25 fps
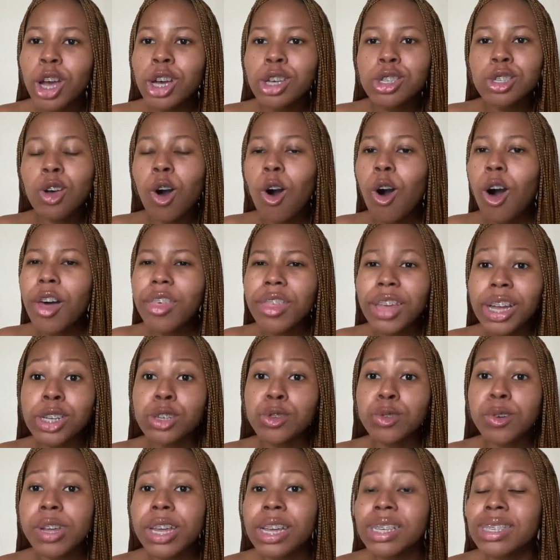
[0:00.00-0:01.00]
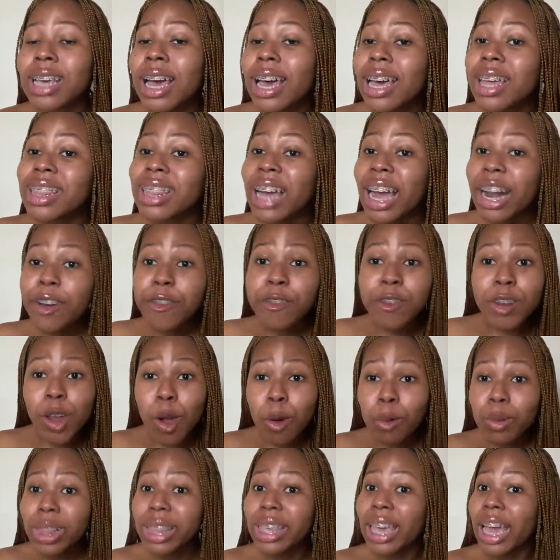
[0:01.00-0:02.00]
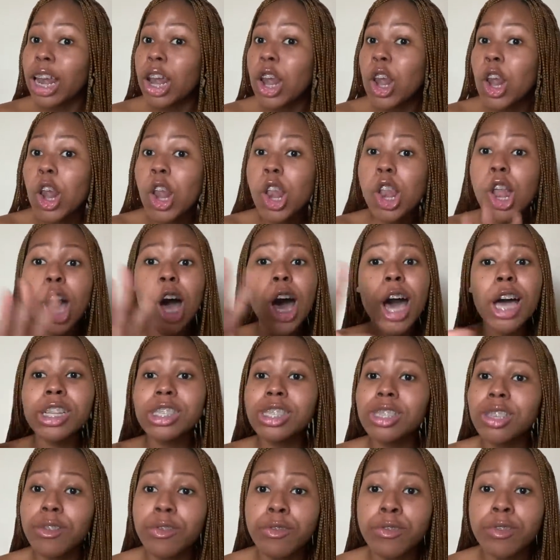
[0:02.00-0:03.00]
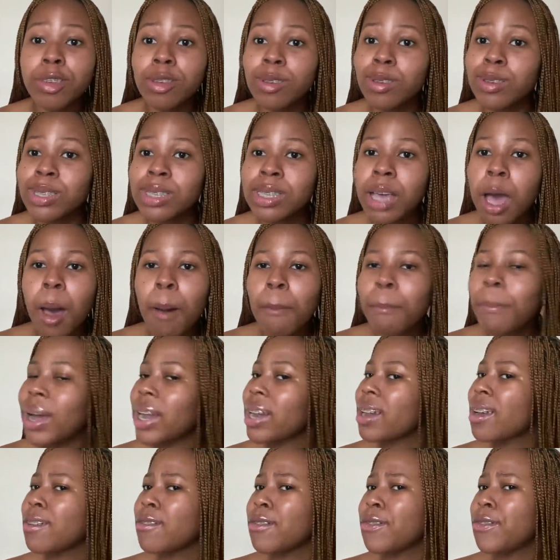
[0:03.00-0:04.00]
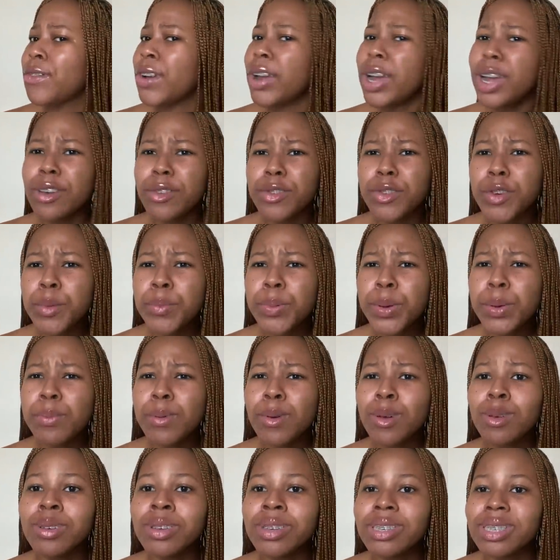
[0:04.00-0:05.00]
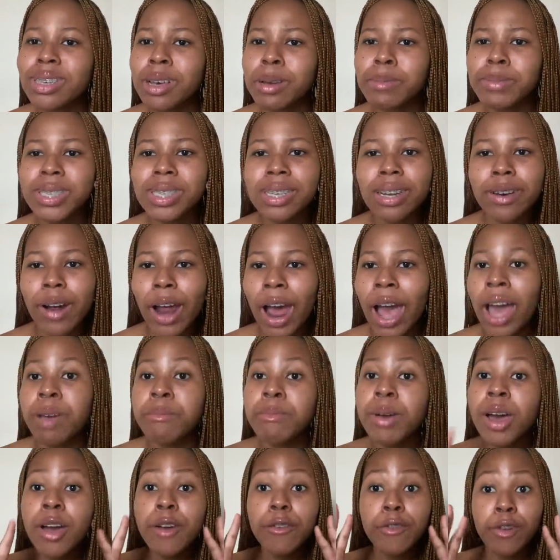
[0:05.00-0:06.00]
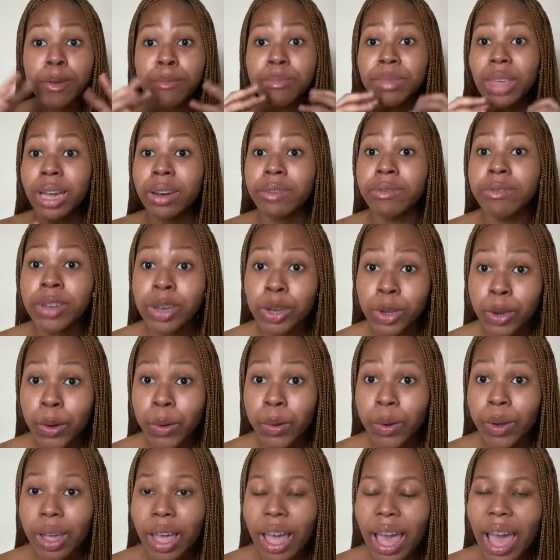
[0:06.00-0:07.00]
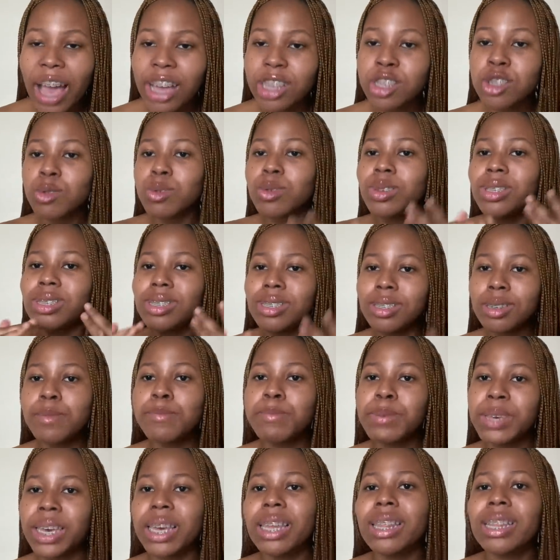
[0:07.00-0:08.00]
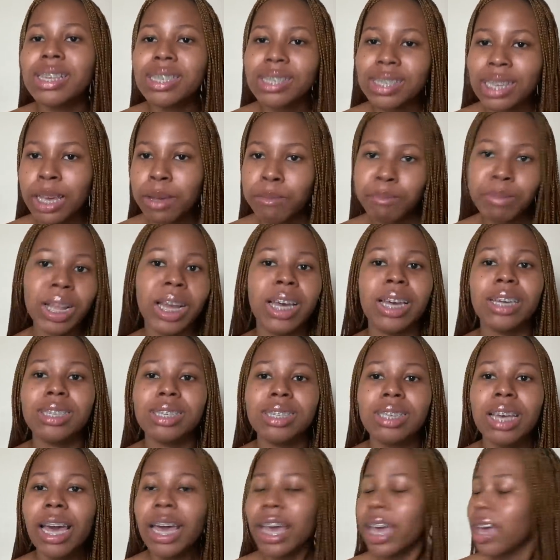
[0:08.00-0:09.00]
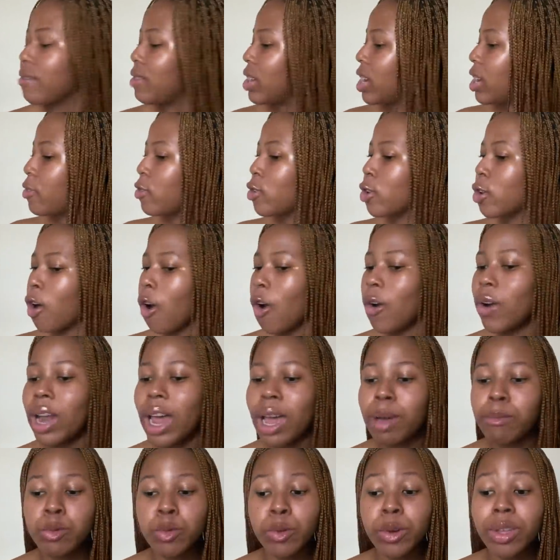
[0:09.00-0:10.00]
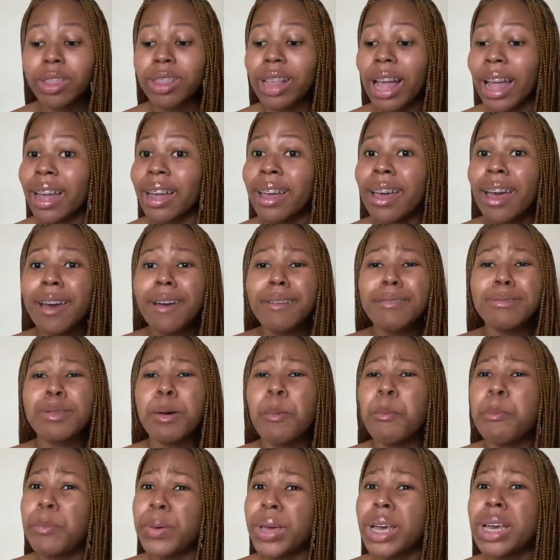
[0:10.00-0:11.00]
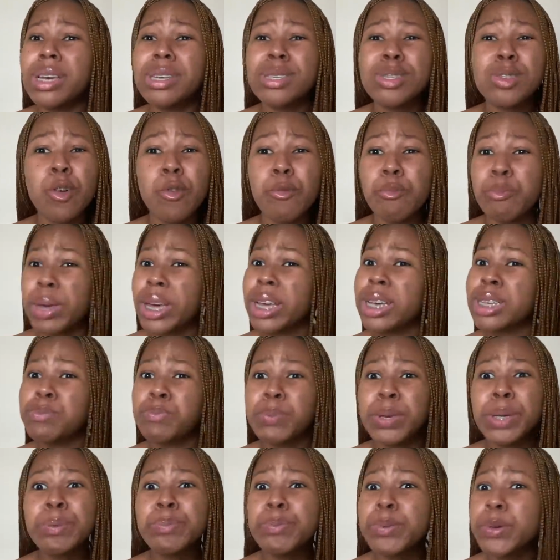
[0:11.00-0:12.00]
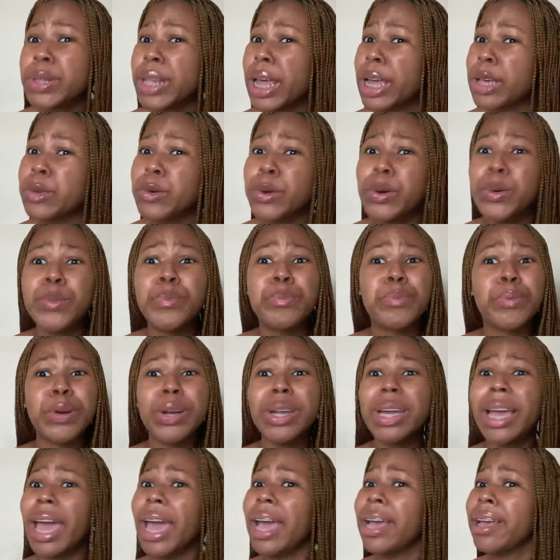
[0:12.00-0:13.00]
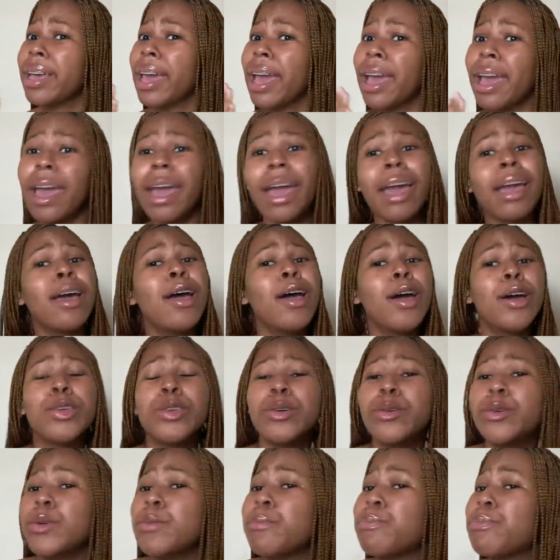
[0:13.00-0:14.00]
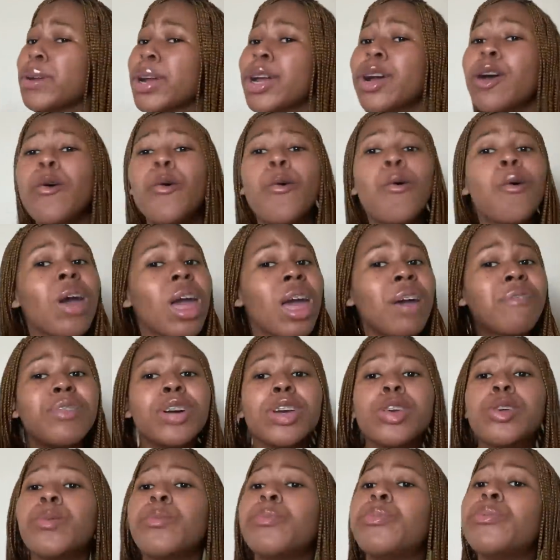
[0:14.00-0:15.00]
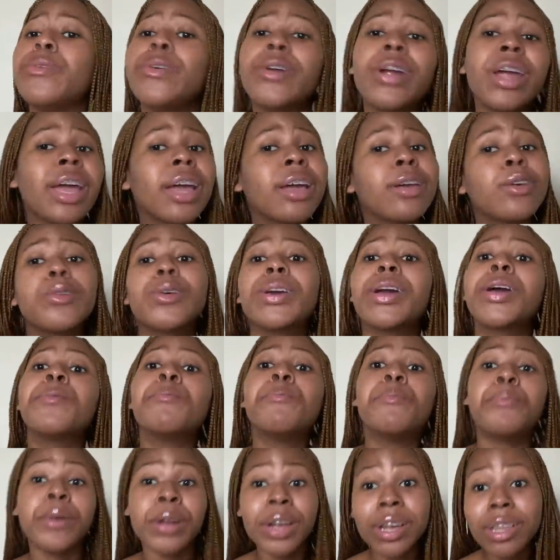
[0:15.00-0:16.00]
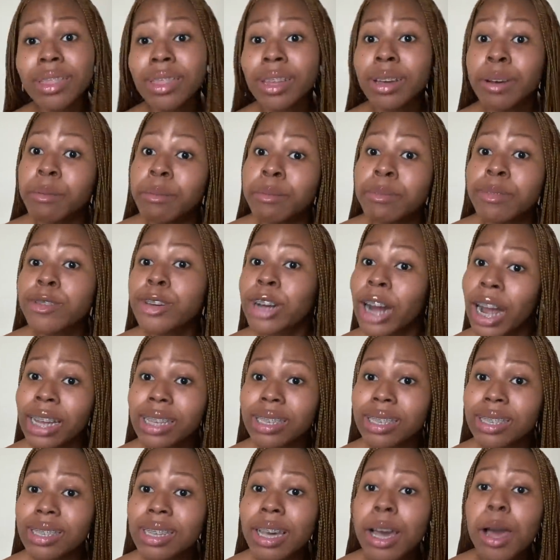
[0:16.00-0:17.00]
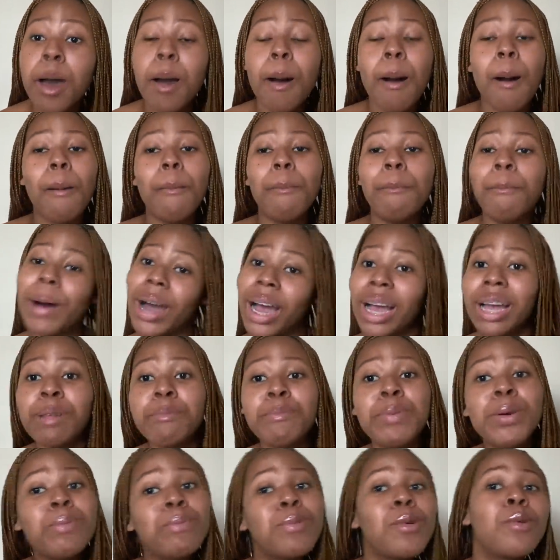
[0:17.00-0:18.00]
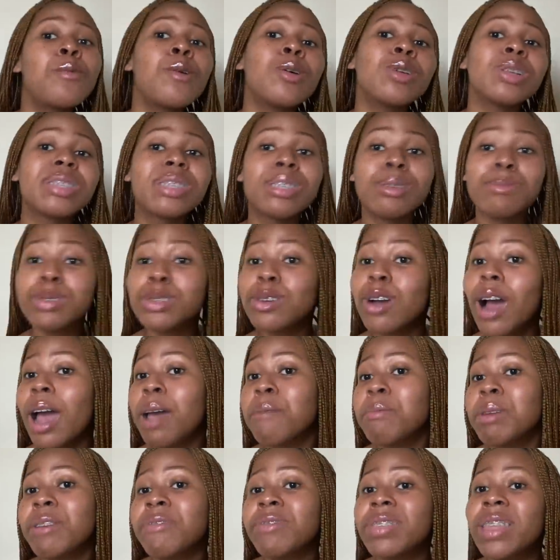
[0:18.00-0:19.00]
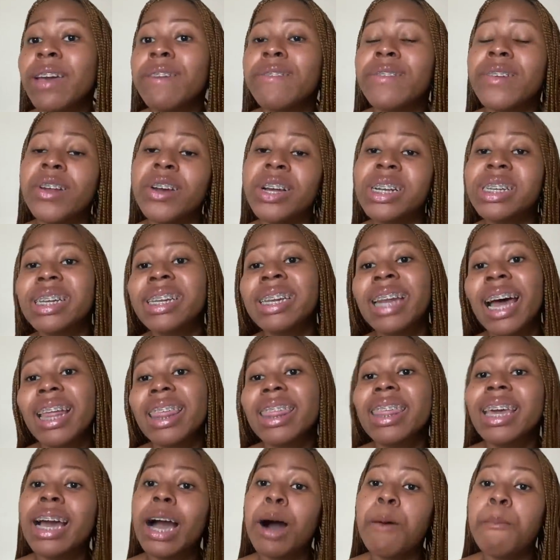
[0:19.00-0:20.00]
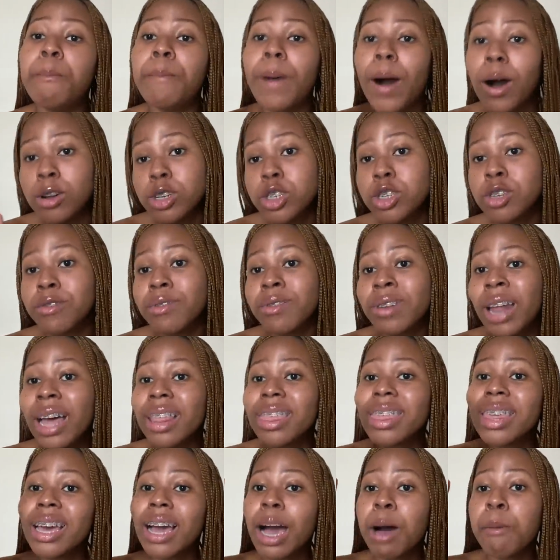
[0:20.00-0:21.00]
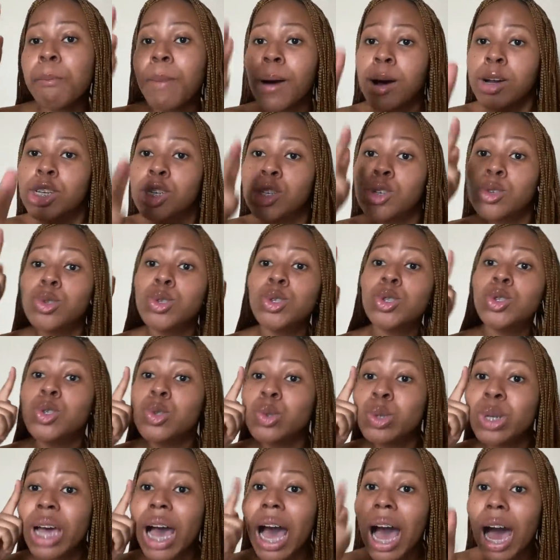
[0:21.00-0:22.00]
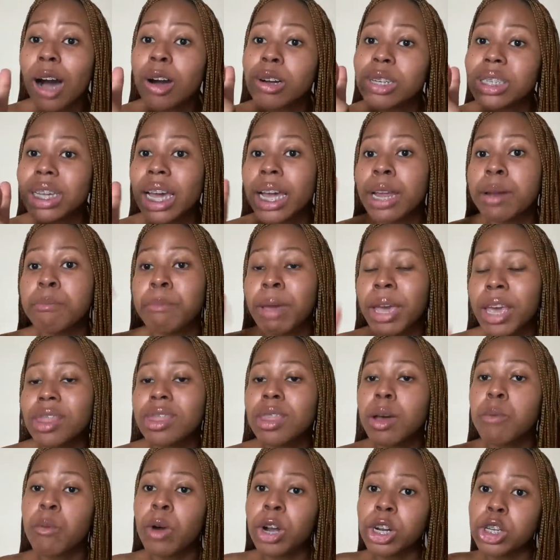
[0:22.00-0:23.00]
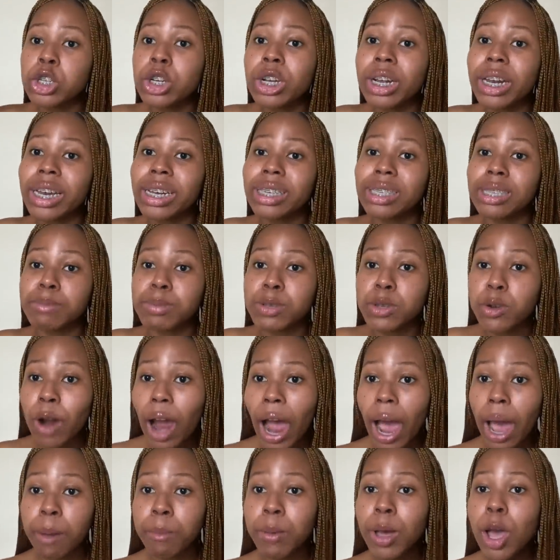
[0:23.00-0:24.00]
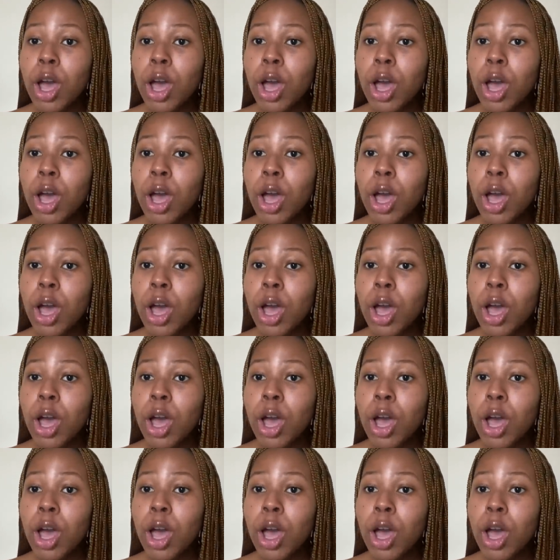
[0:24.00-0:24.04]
So all they do is, that video will get lots of views, but very few people will subscribe from that video, and you will still be in the same place. Even if you collabed with like the biggest of biggest people, like you could bring AKA, you could bring whoever you bring, you can bring them, trust, but people won't subscribe if they've learned nothing about you, if nothing about you stood out and made them want to click subscribe.